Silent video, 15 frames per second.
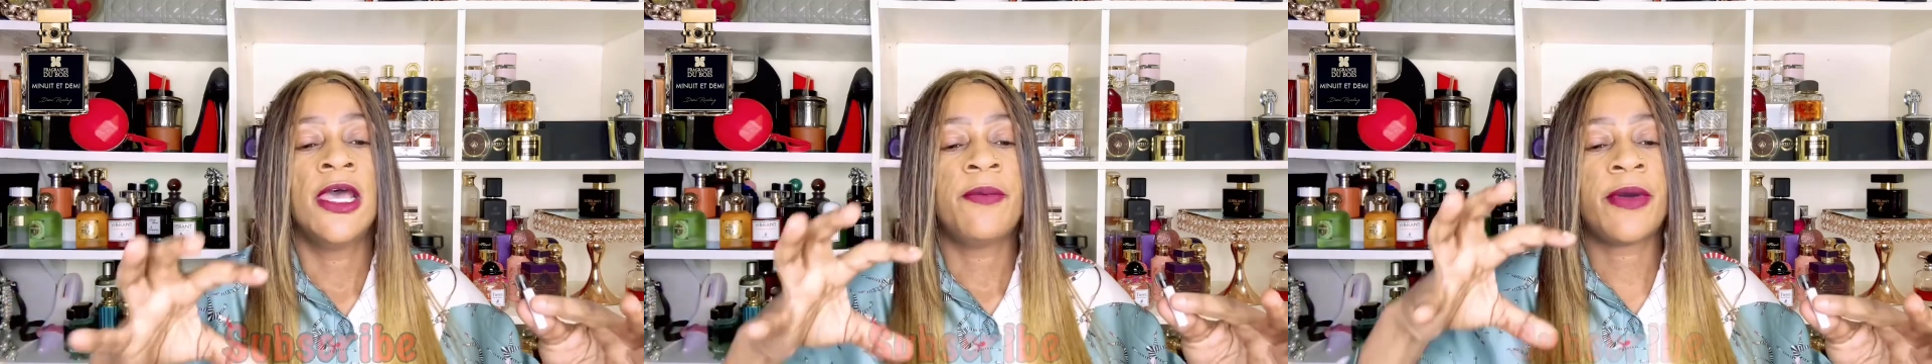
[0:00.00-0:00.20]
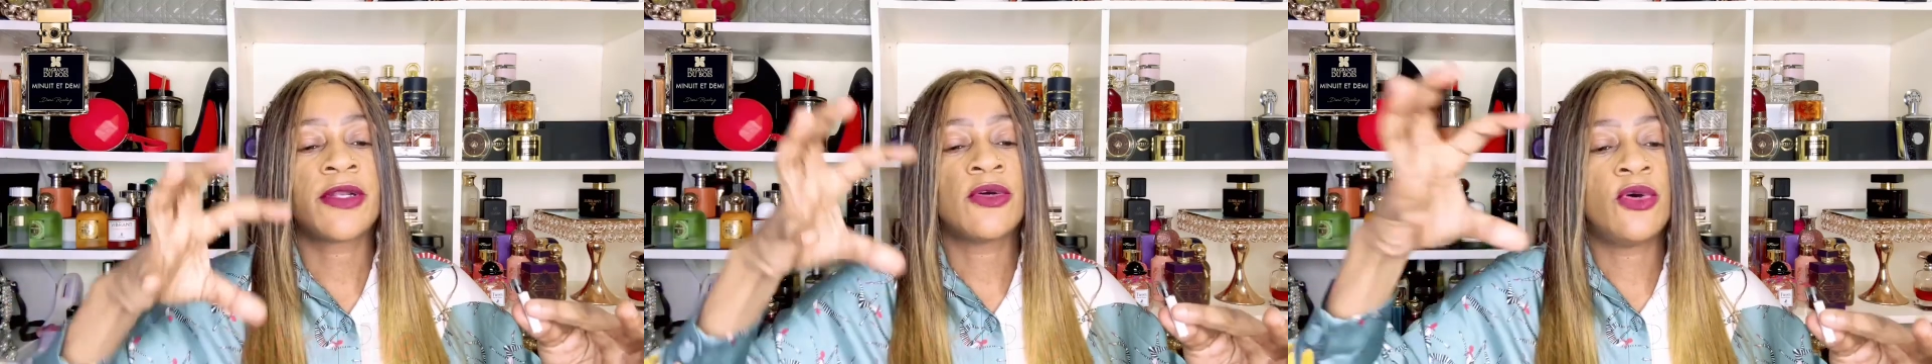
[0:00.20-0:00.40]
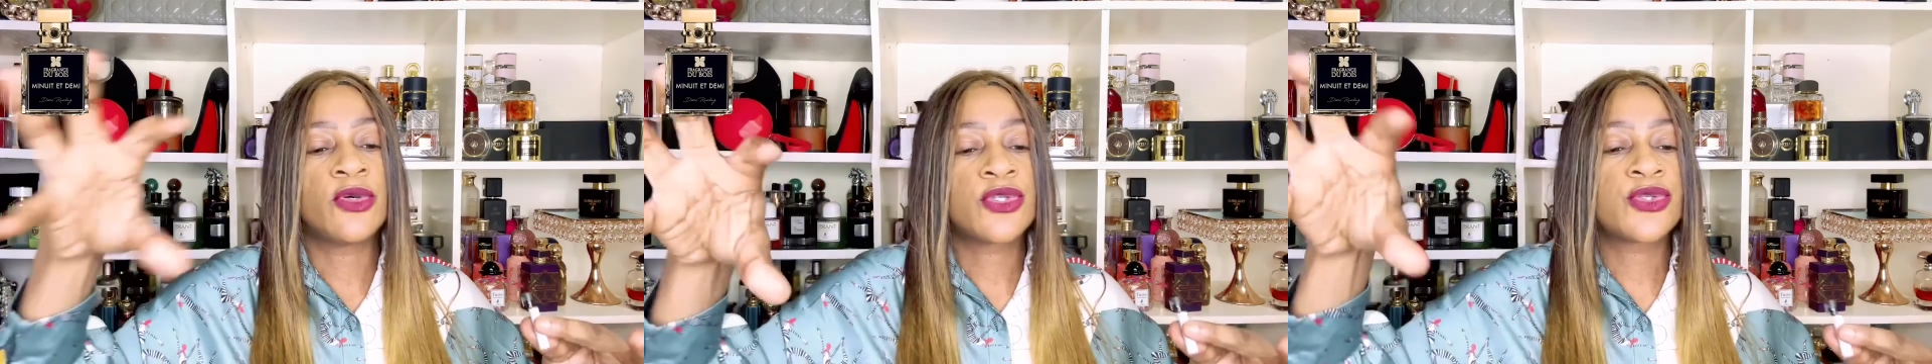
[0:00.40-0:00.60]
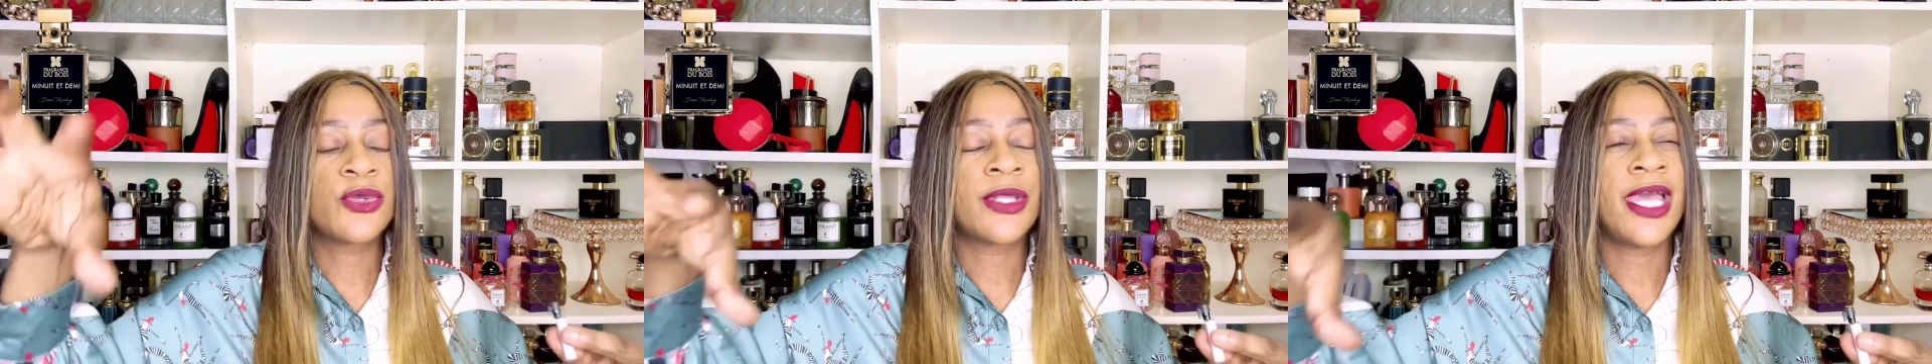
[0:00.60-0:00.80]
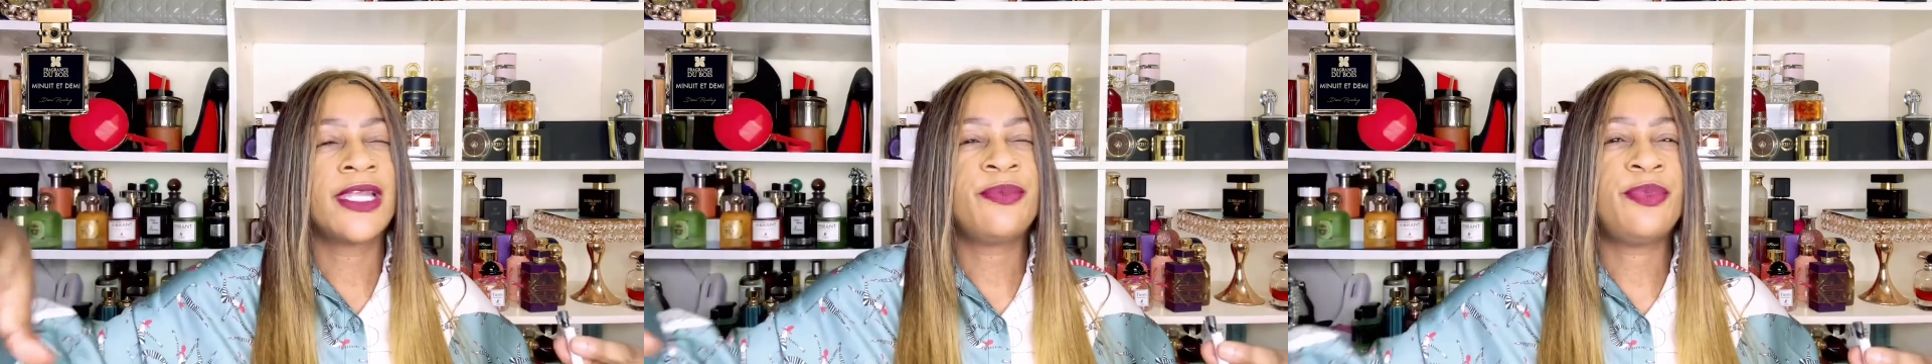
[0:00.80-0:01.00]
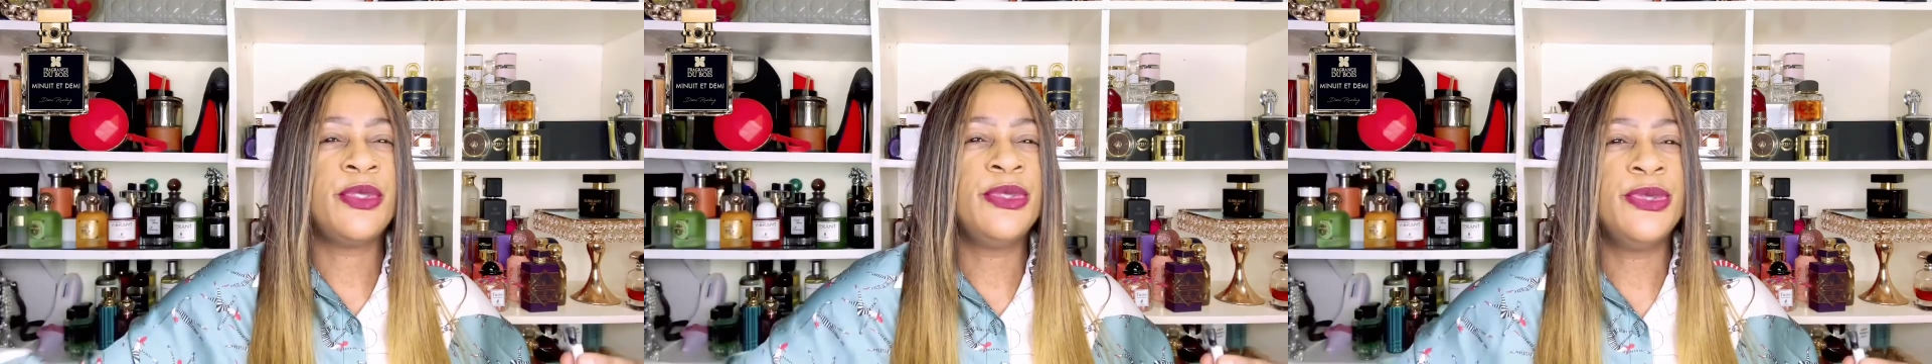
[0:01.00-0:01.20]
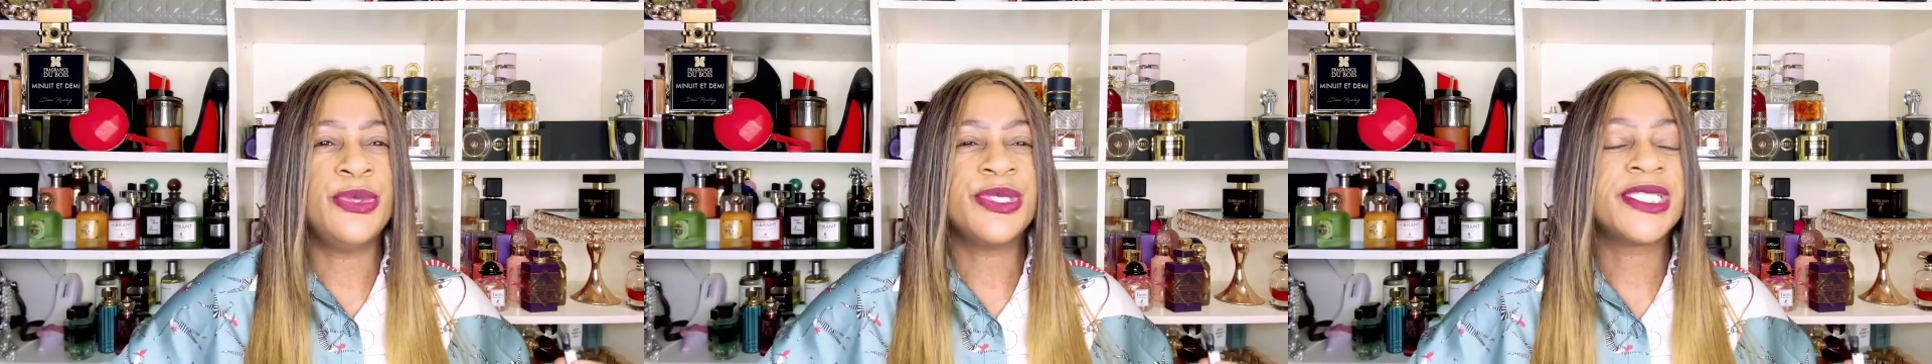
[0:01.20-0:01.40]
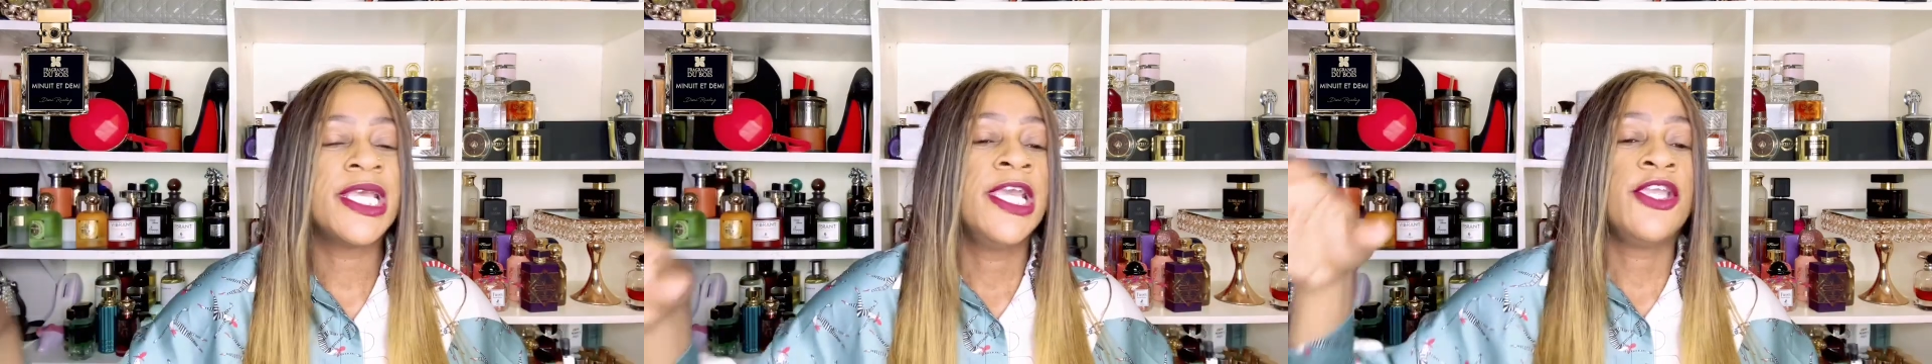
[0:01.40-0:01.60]
but also that
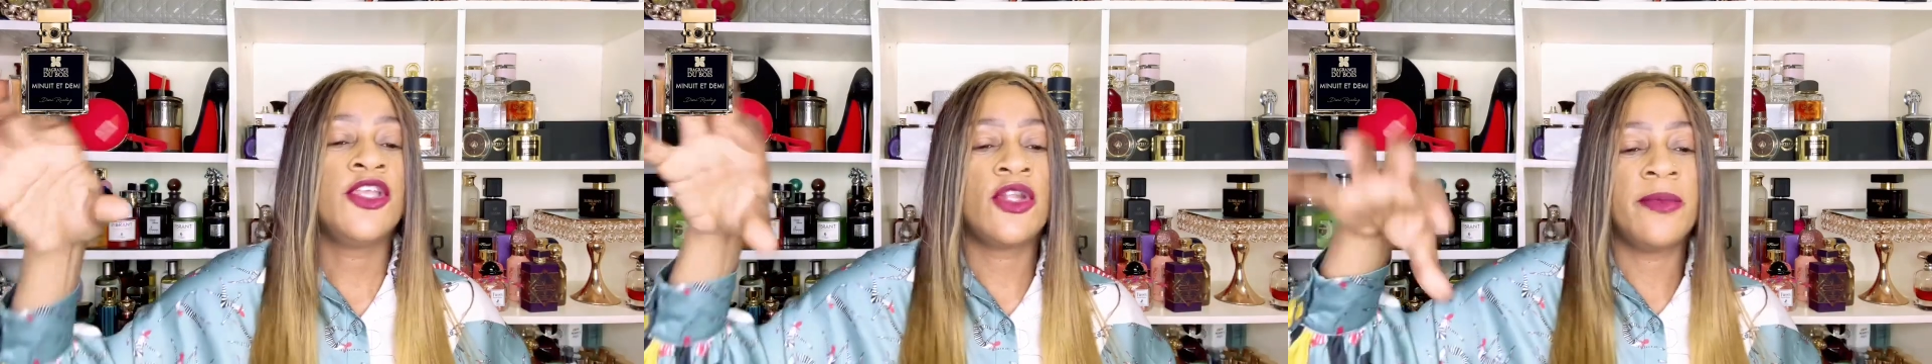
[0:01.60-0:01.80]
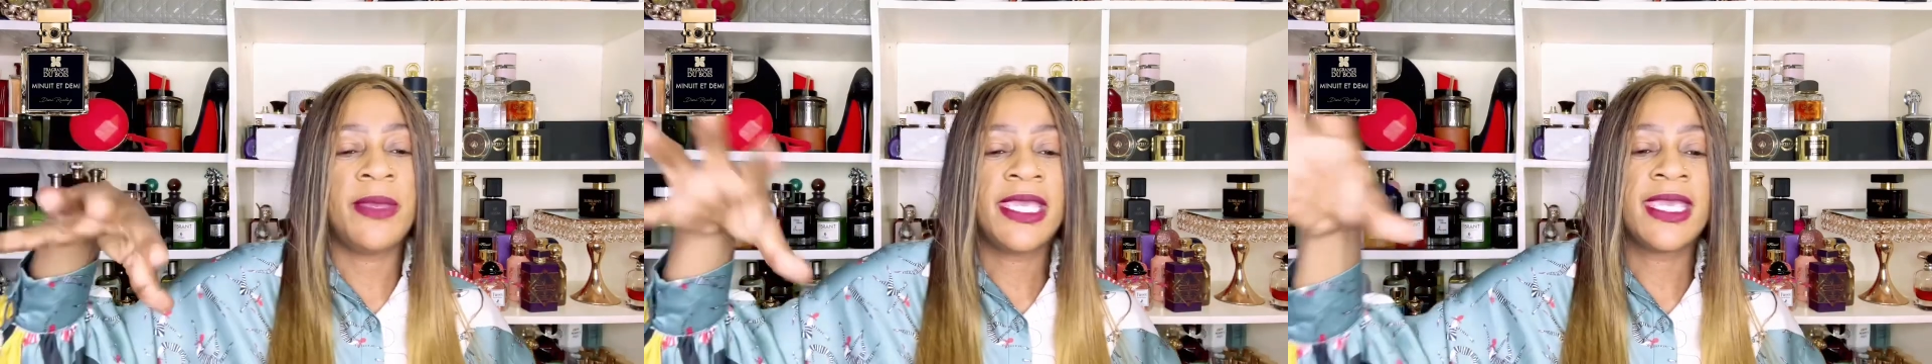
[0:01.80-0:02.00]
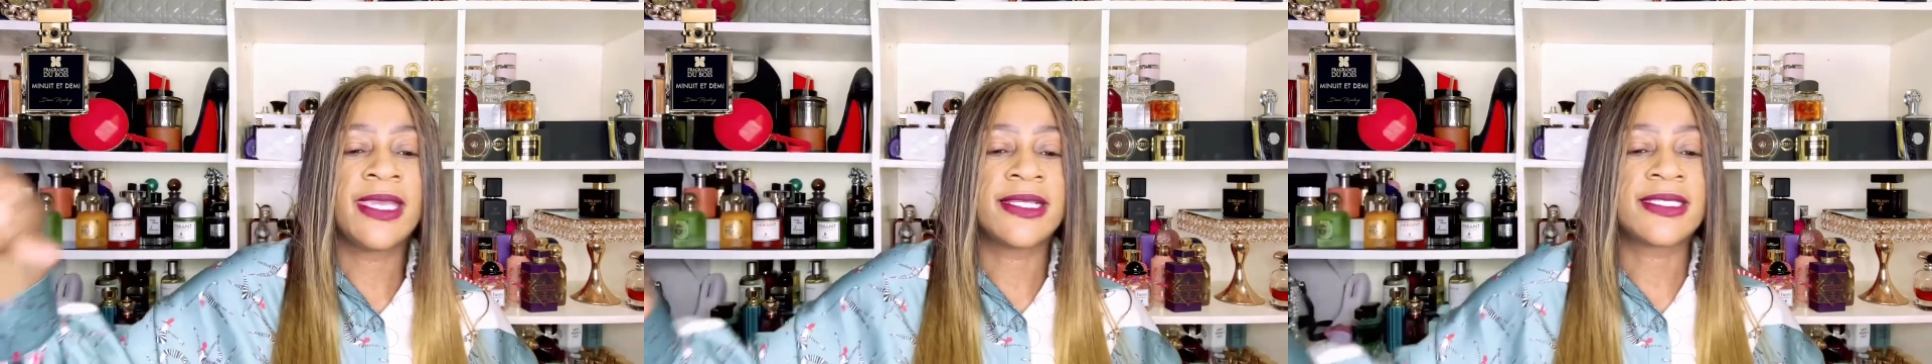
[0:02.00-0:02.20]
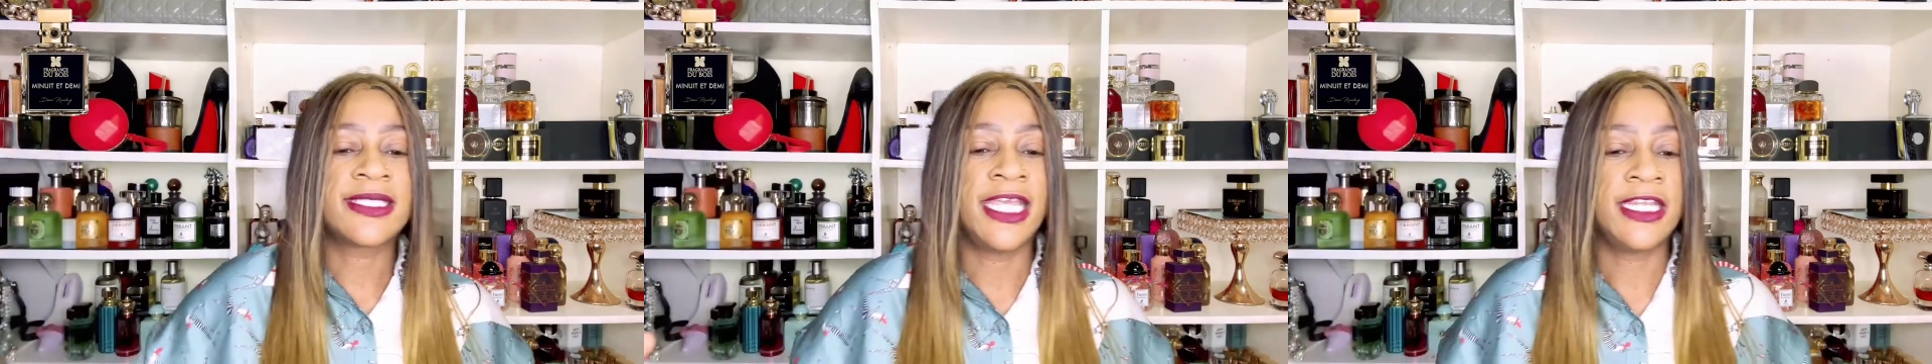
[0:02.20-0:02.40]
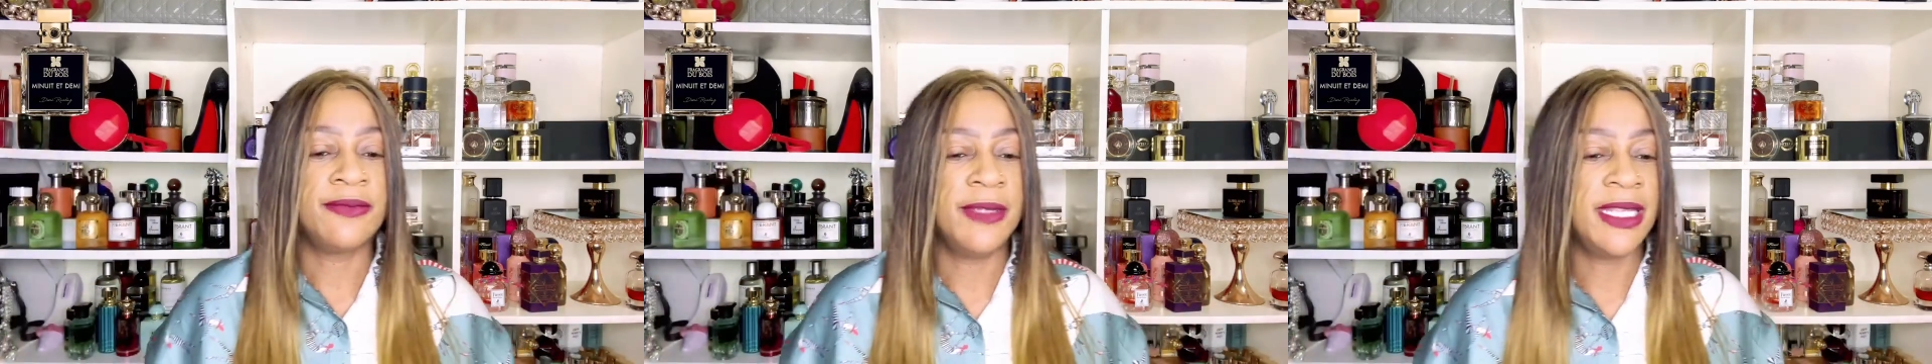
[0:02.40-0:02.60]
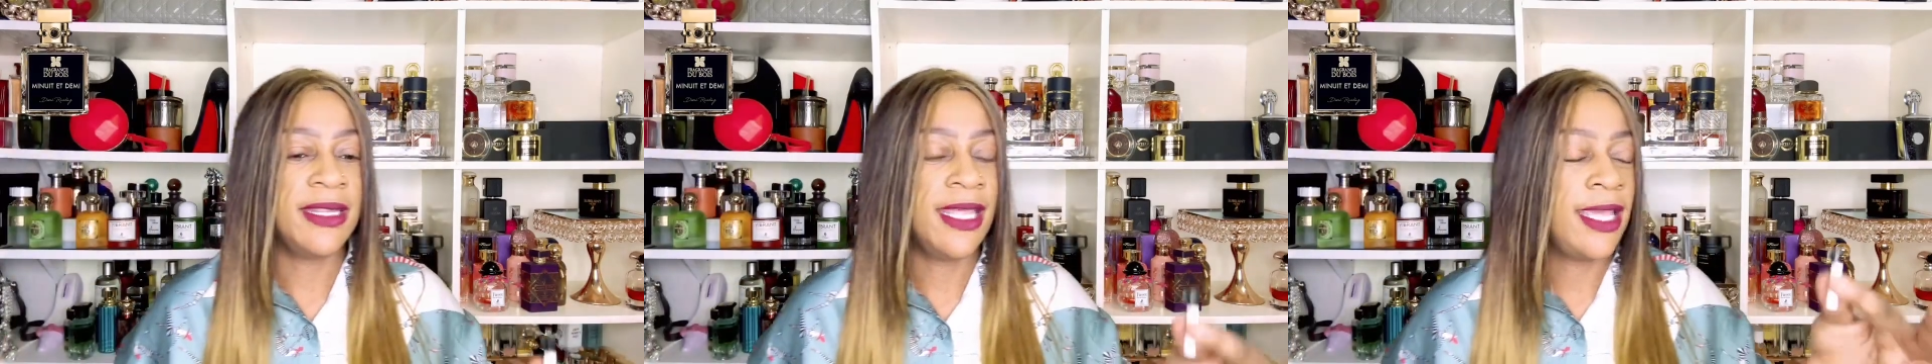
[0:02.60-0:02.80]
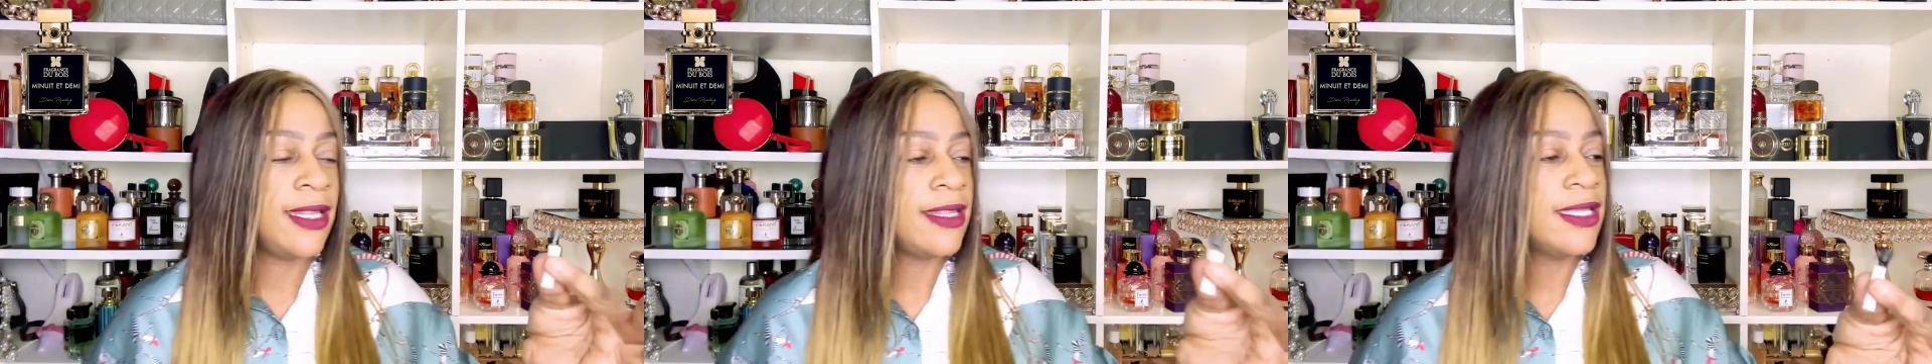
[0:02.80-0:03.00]
booze, making a statement there.